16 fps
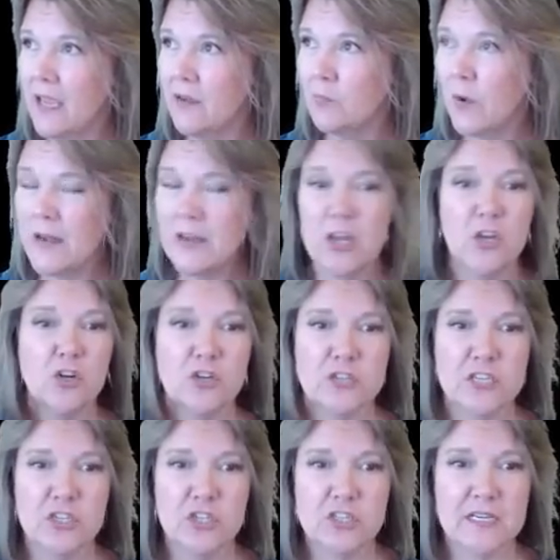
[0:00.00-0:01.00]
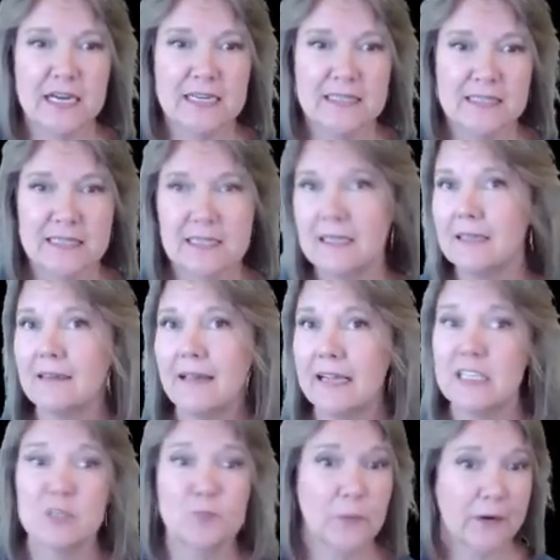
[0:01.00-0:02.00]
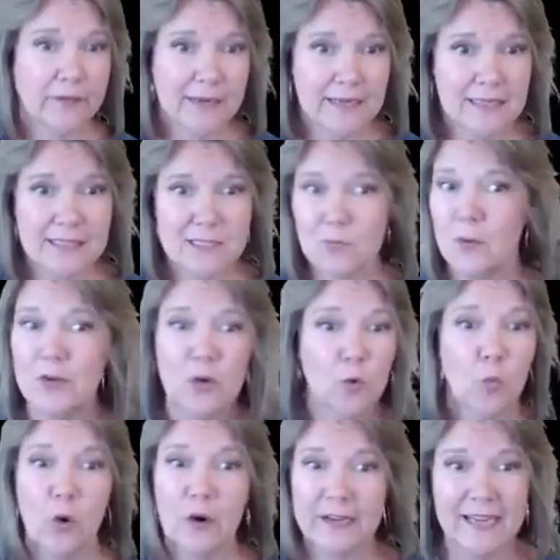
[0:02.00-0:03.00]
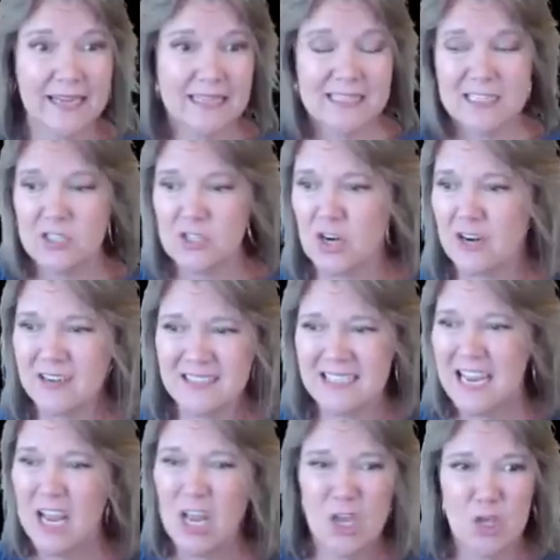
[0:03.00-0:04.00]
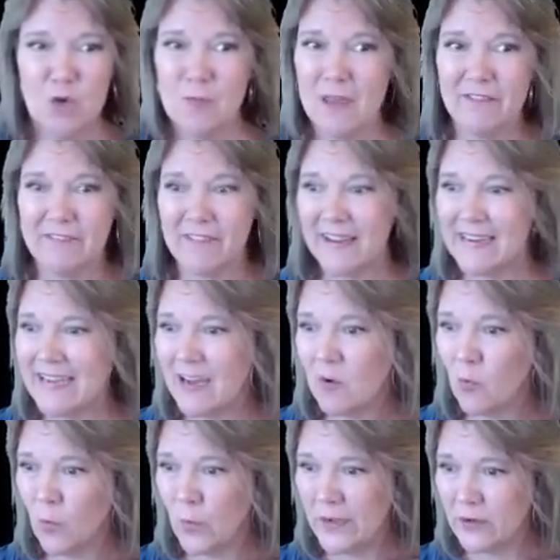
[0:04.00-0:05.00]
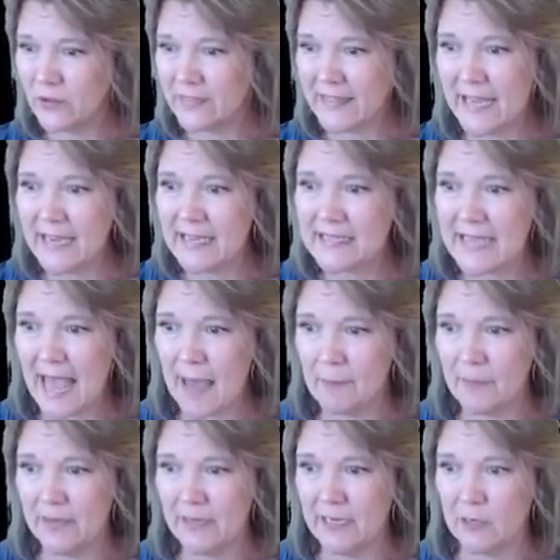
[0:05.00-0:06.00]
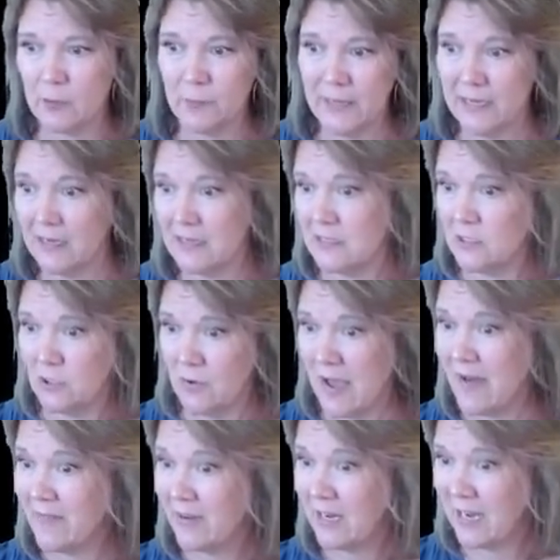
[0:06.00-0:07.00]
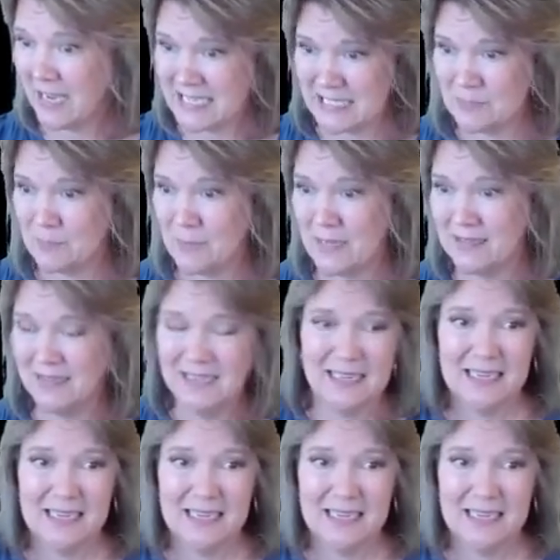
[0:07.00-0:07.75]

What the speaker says: when in your digitizing experience, when you're working in StitchArtist, you may find out weird things happen here because you have a cusp on,